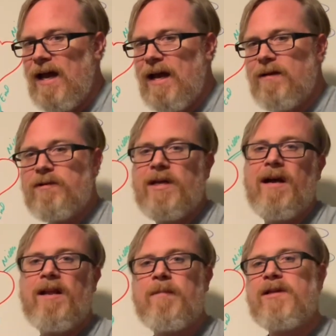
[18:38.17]
and those
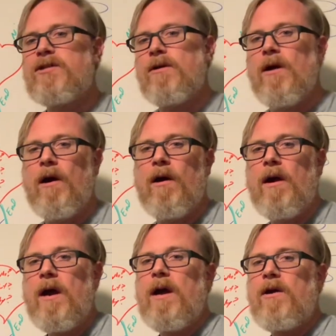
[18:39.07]
elements
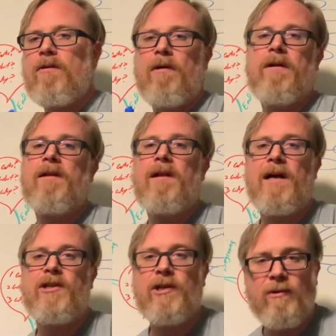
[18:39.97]
are
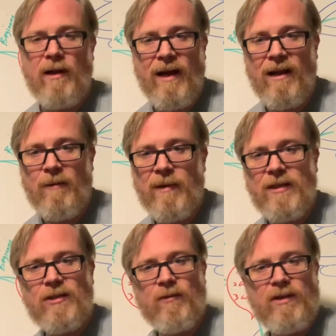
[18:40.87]
chronological
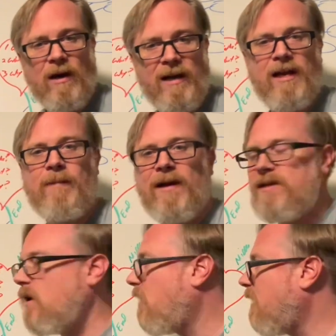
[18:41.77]
elements. We're talking about
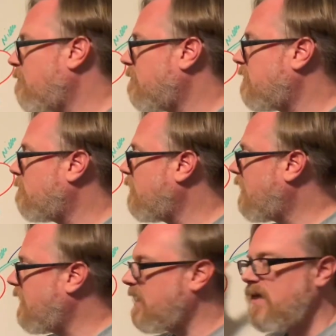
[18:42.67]
time, the
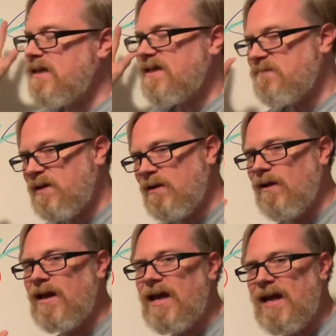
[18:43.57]
beginning, the
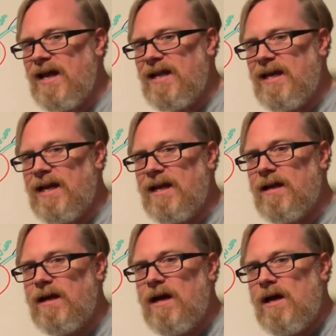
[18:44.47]
middle, and the end.
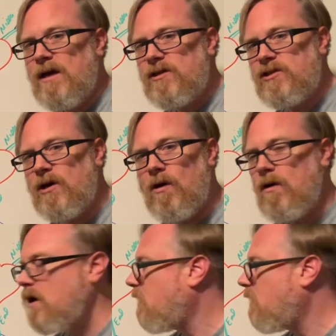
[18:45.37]
So